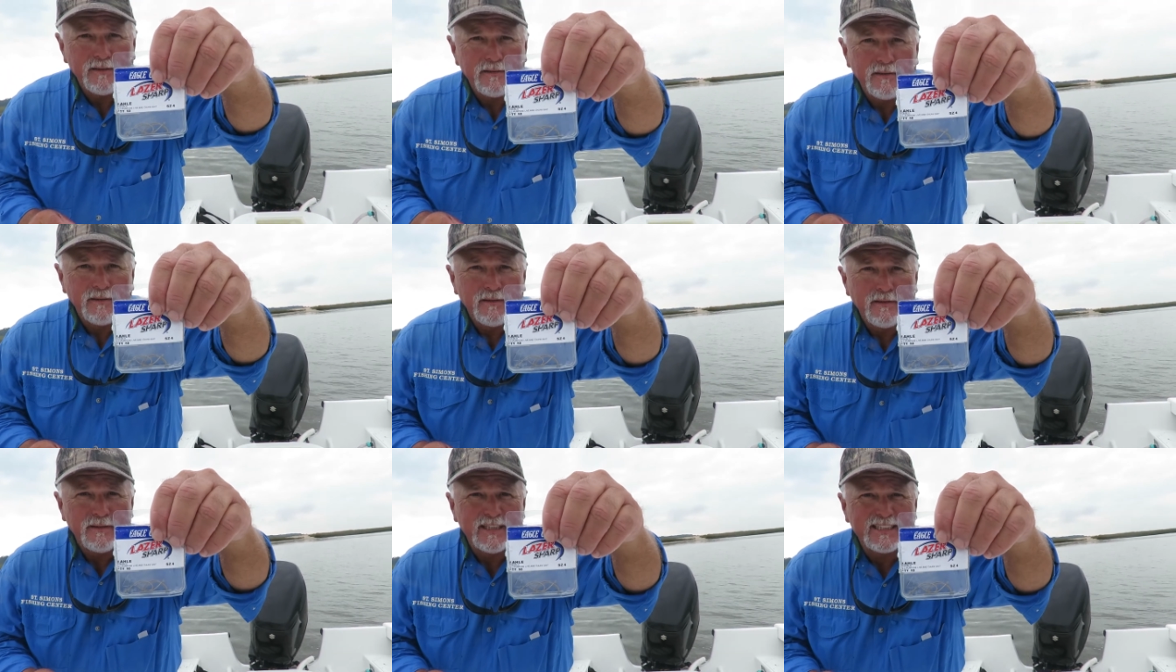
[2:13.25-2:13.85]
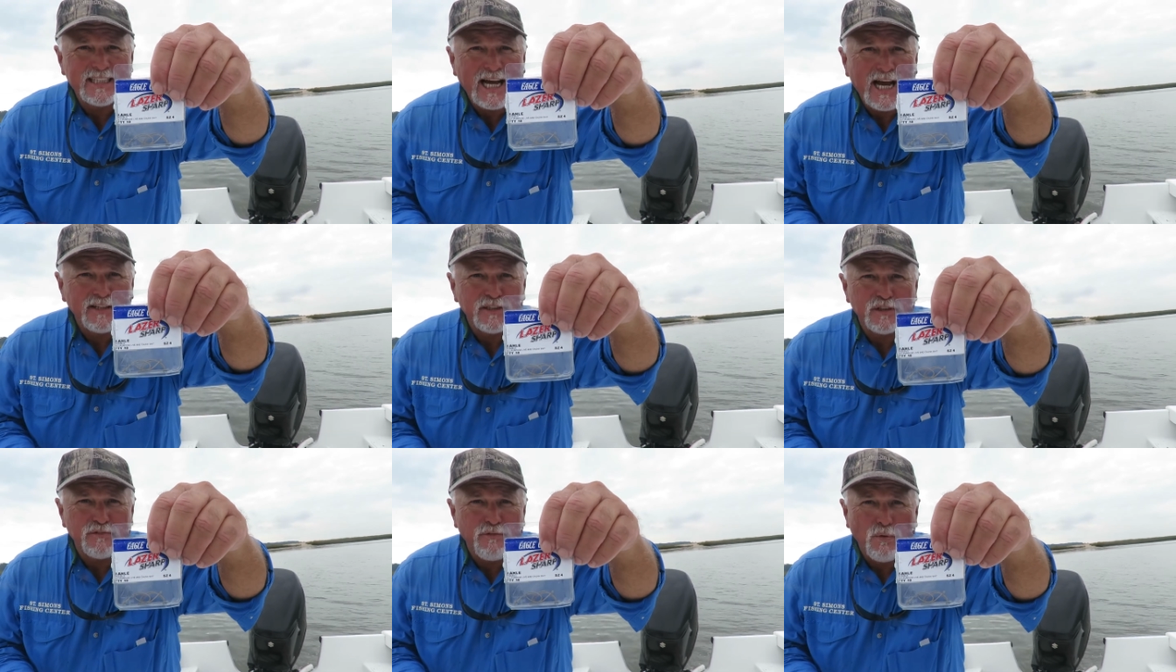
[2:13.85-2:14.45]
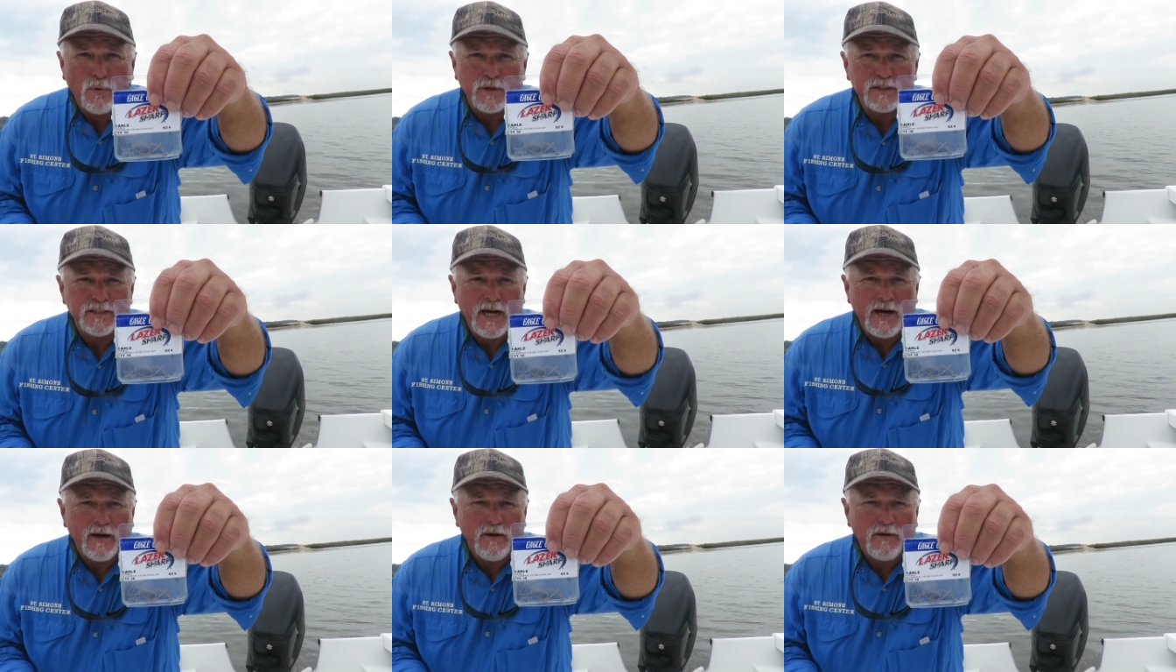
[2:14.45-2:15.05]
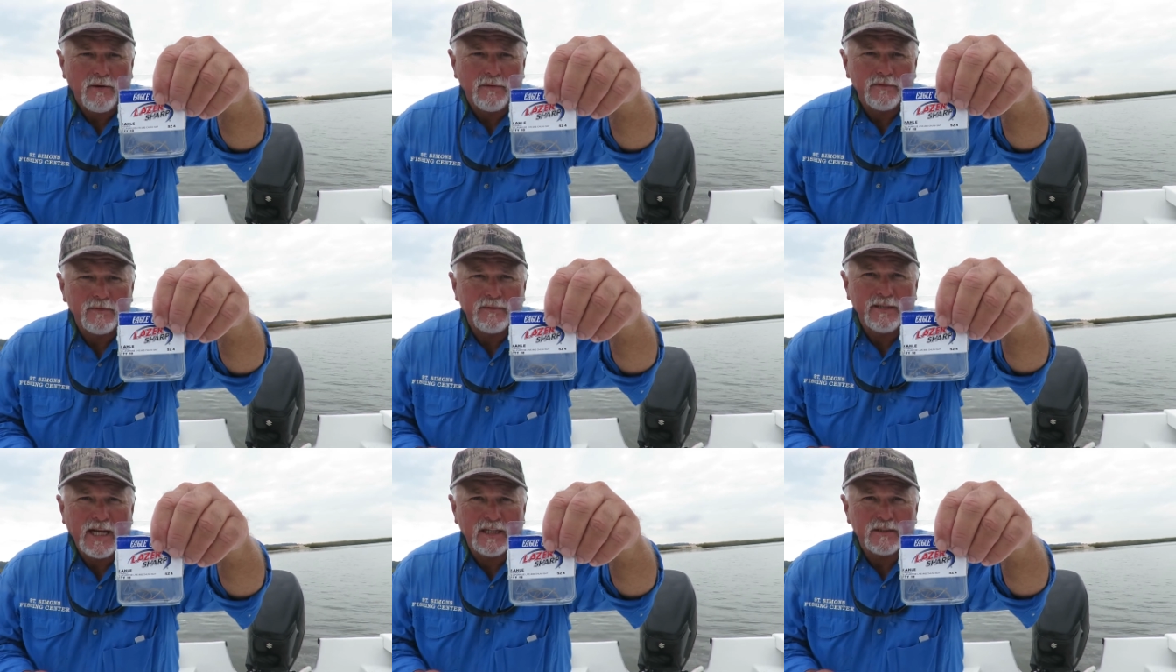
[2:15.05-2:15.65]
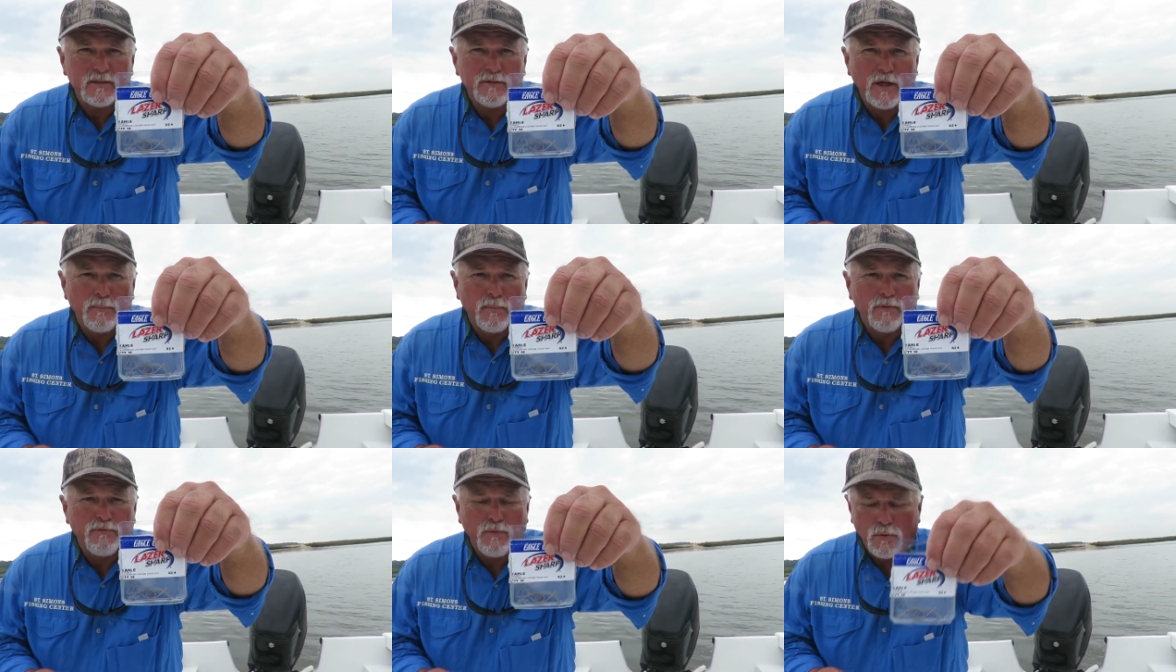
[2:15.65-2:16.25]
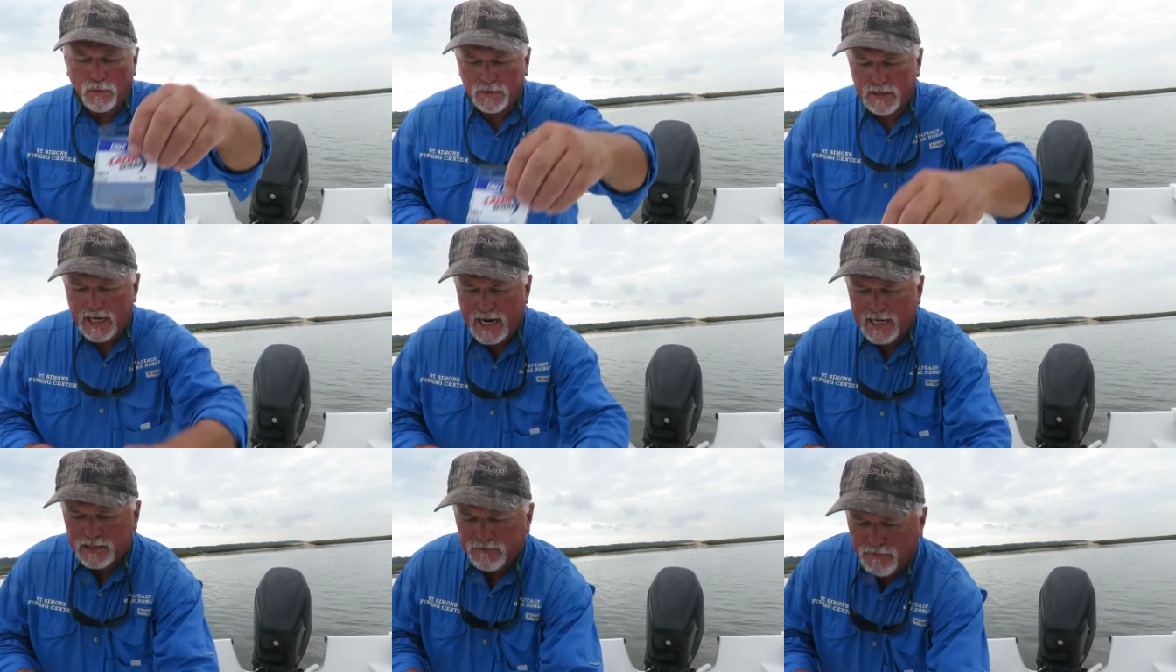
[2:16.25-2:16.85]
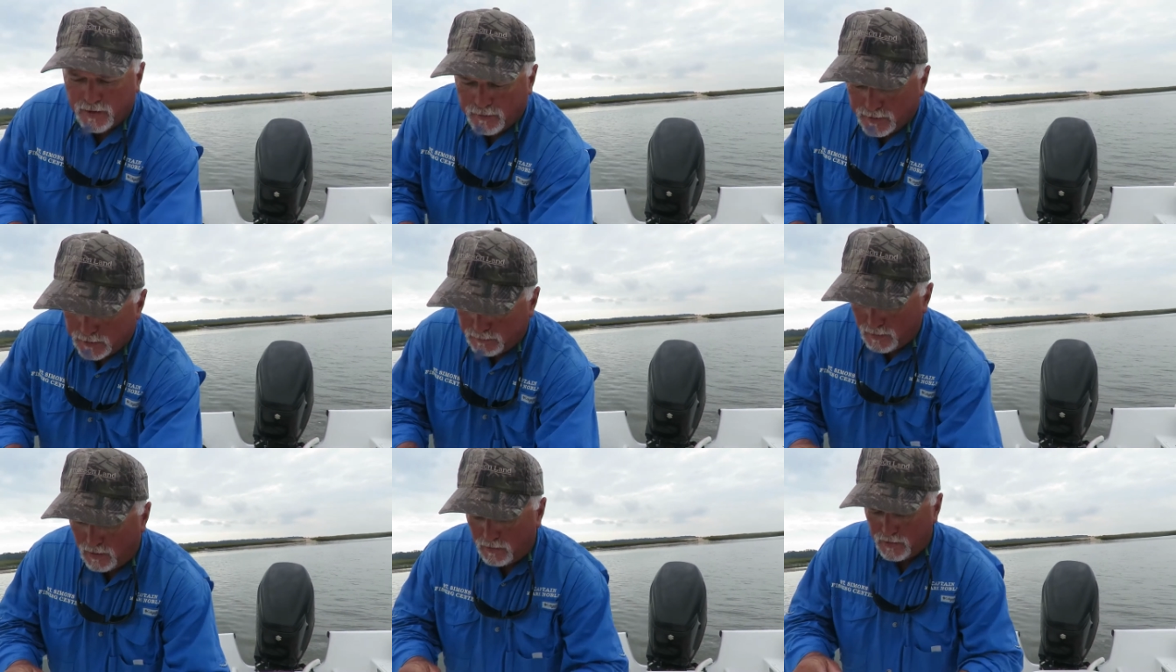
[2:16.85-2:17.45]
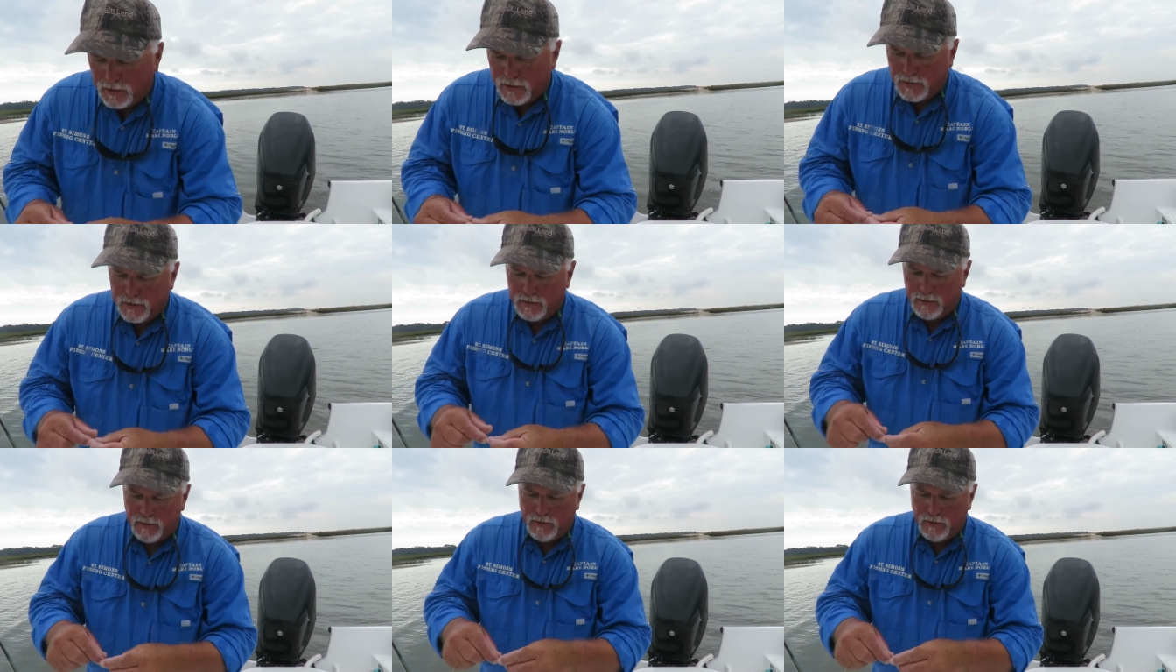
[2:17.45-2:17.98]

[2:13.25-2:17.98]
The size is 4. It's not all. That's number 4 size. Very small hook.